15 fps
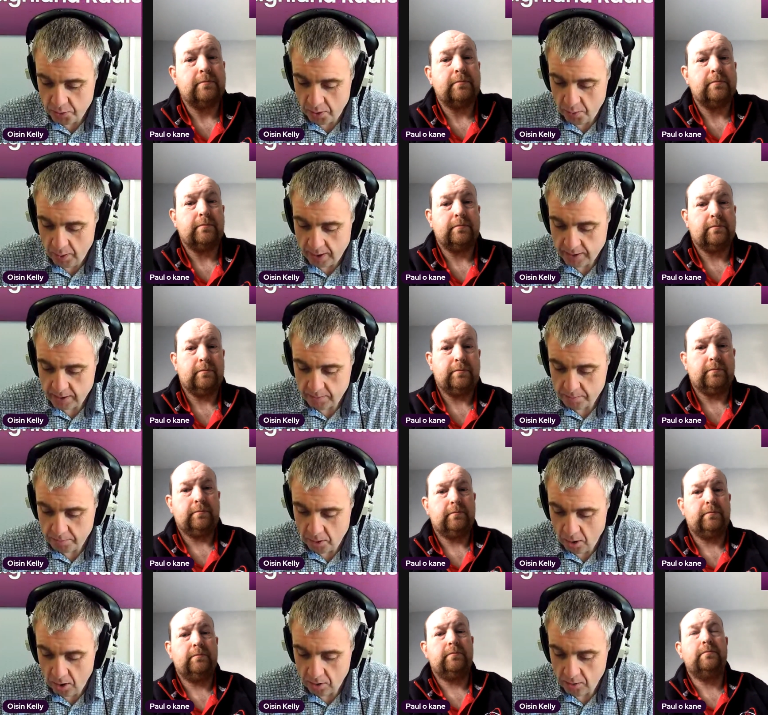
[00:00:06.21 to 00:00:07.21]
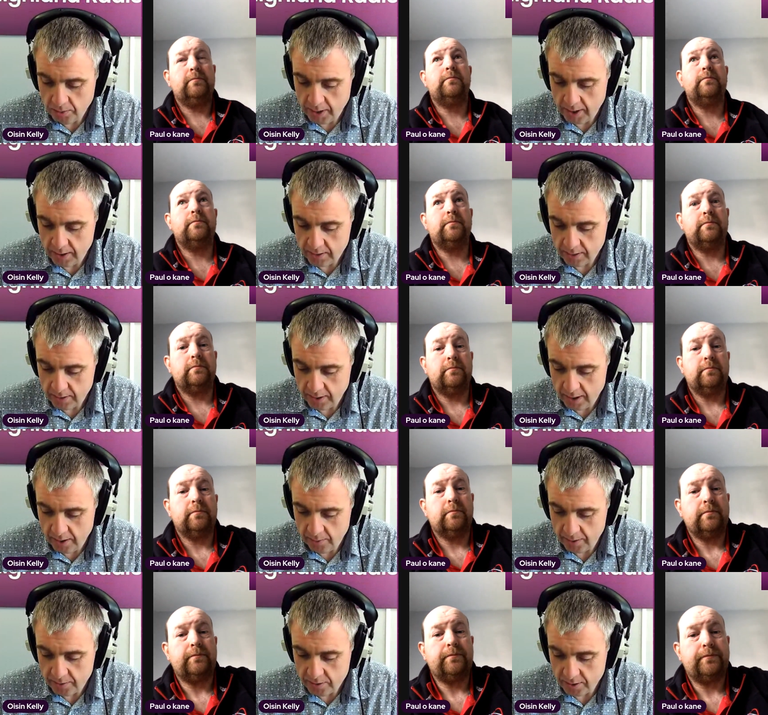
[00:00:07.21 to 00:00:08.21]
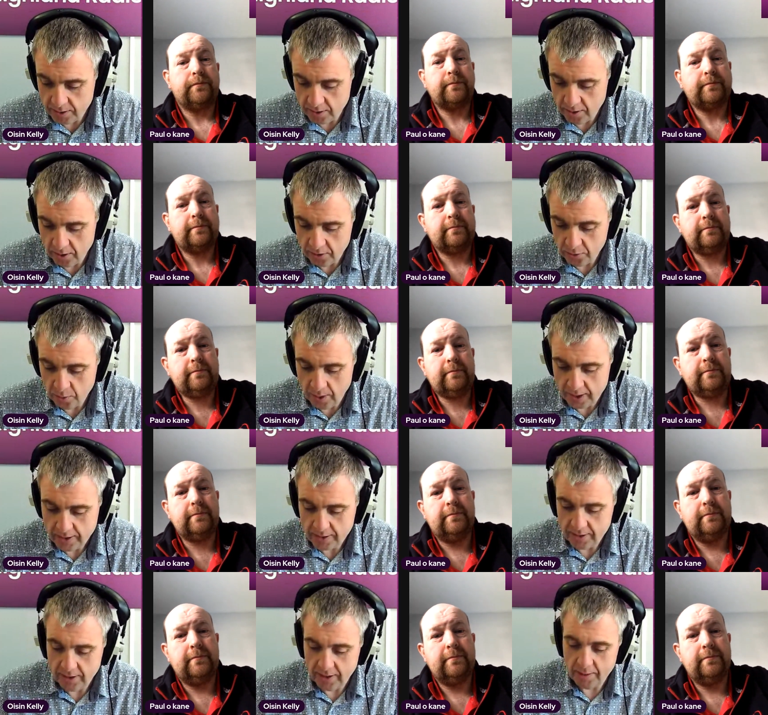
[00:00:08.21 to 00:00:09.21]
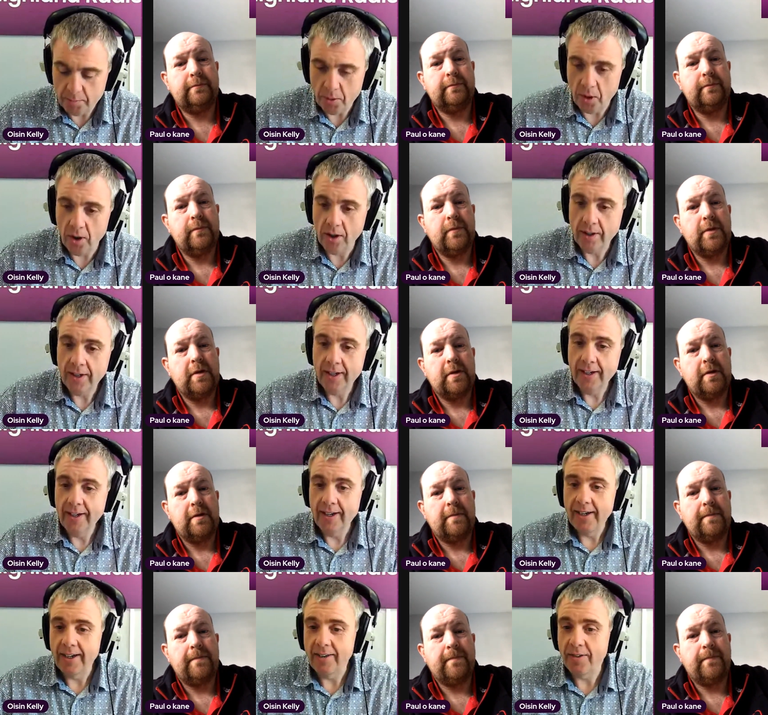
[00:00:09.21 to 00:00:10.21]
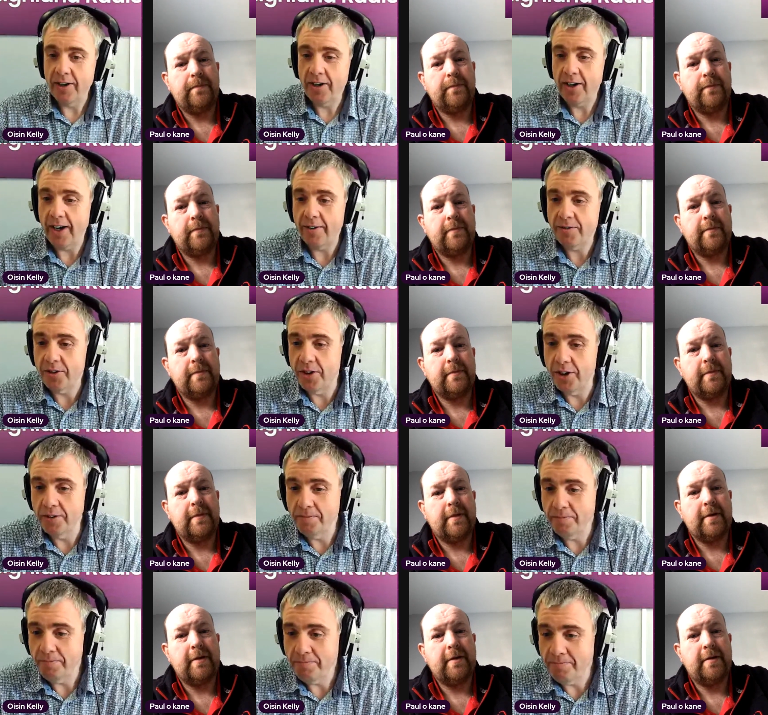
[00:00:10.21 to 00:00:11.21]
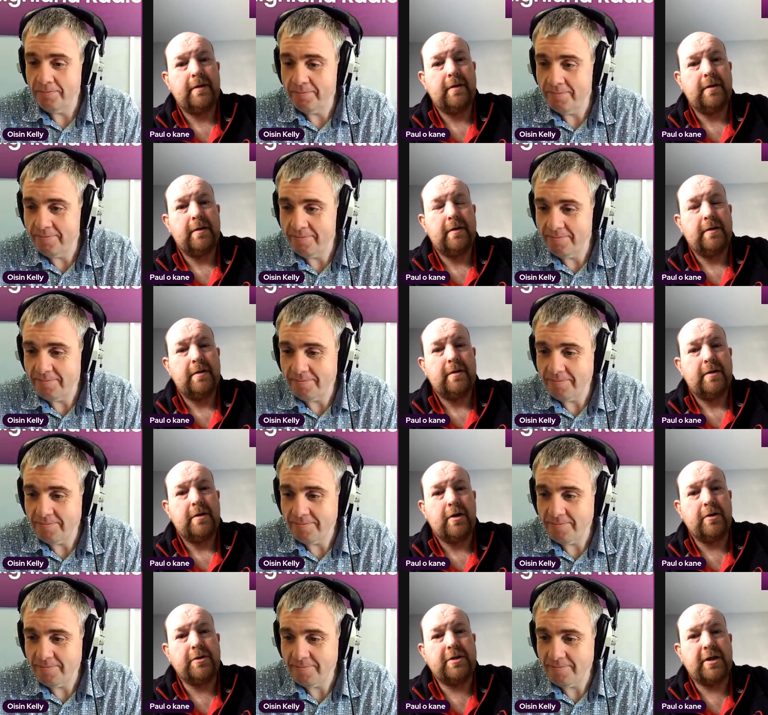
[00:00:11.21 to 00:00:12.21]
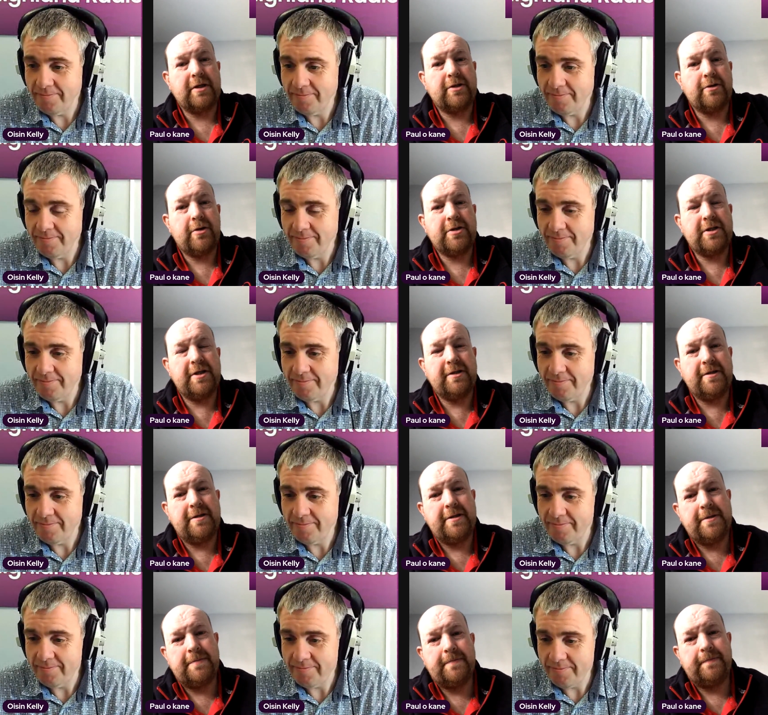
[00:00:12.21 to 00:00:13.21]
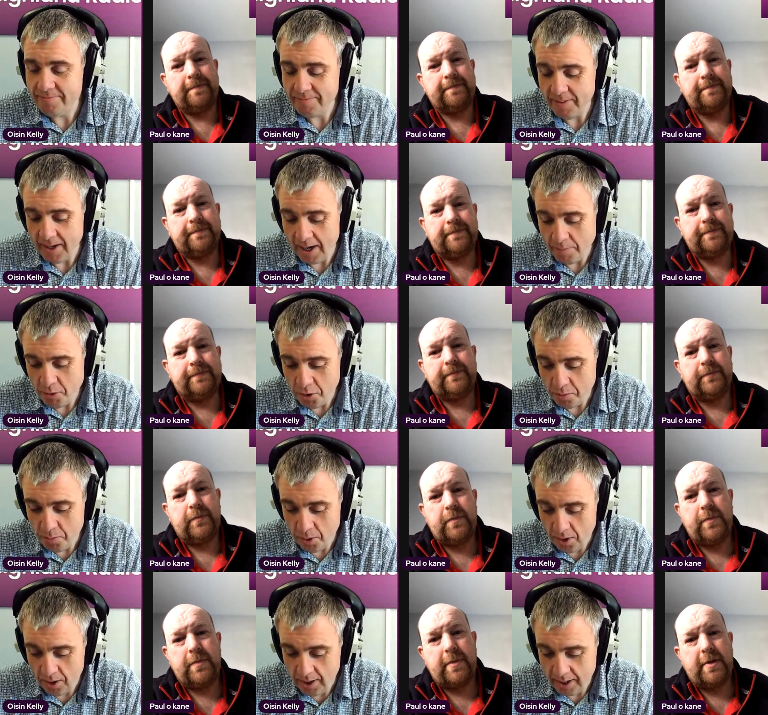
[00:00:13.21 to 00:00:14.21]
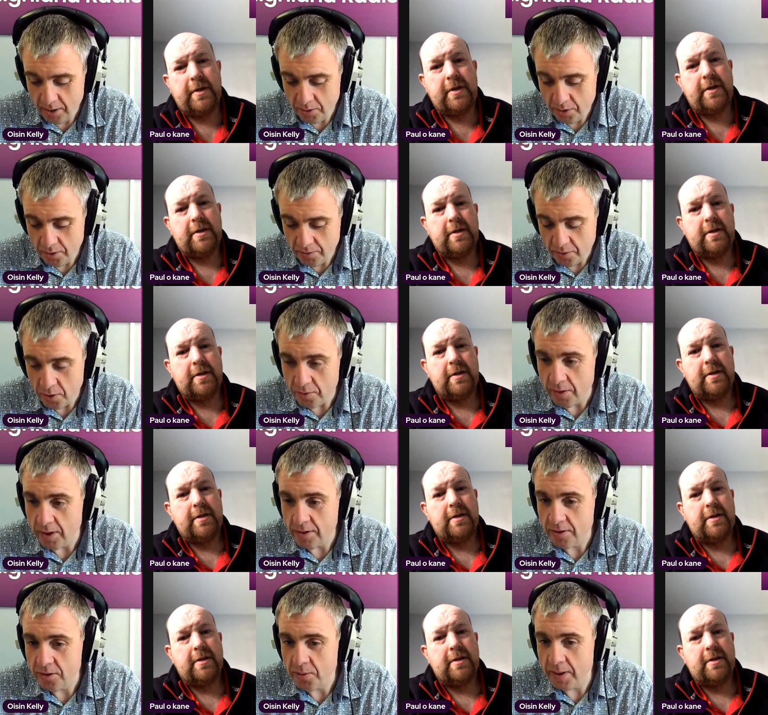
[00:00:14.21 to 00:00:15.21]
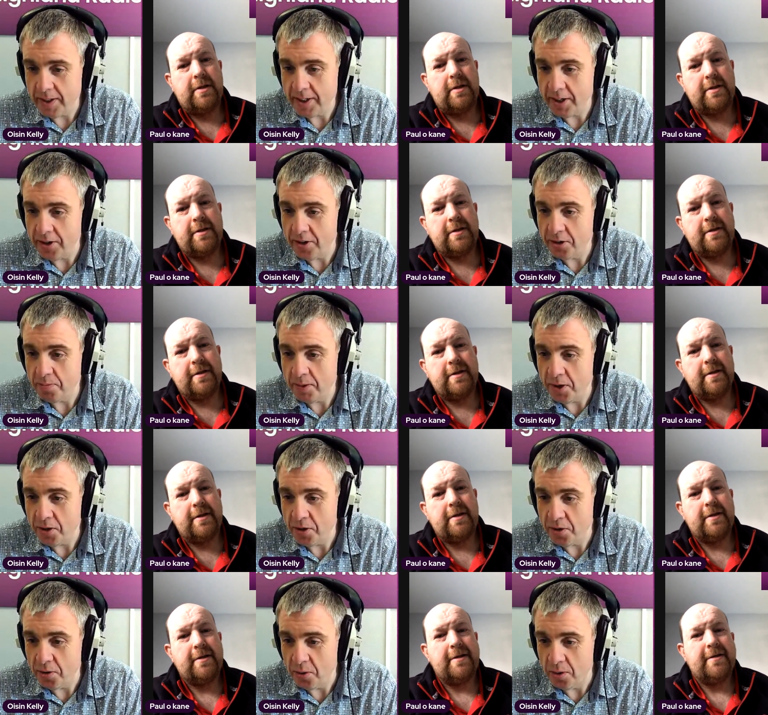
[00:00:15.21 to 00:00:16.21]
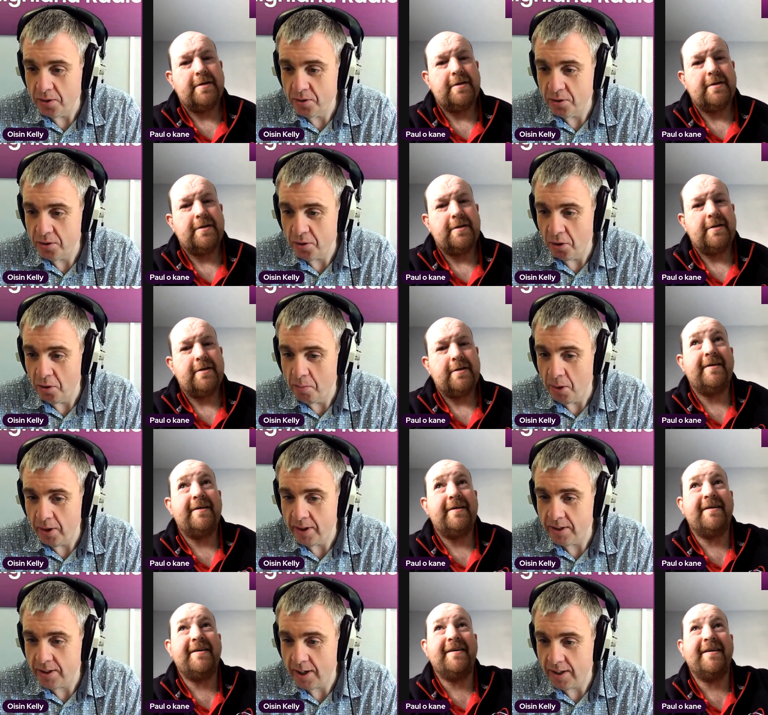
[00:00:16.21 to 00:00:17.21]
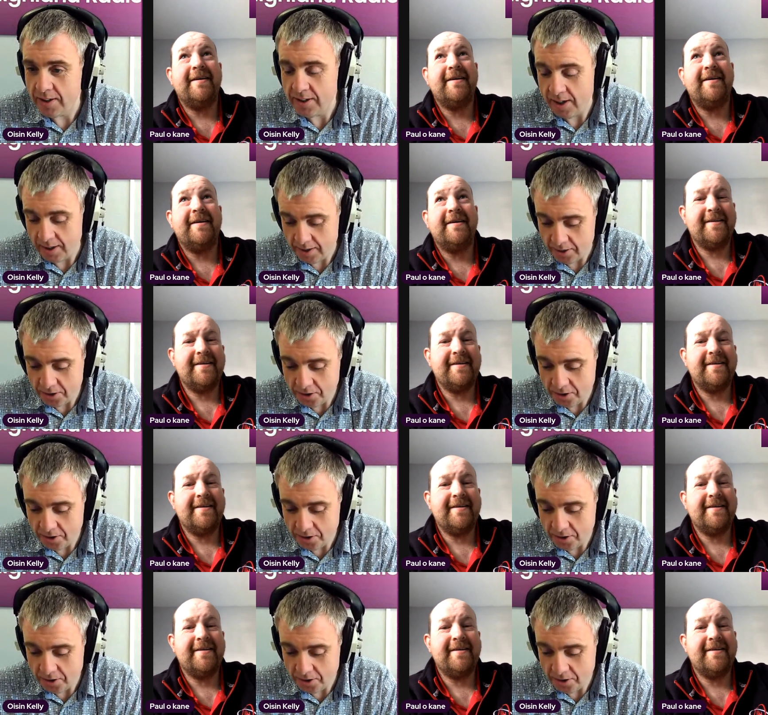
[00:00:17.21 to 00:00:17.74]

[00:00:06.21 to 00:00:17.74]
Speaker 1: we welcome Paul O'Kane to the airwaves in the Northwest. Uh, Paul, a very good afternoon.
Speaker 2: How's things, Oshin?
Speaker 1: I'm good, Paul. I know you for over 20 years, me and your old school buddies. I decided to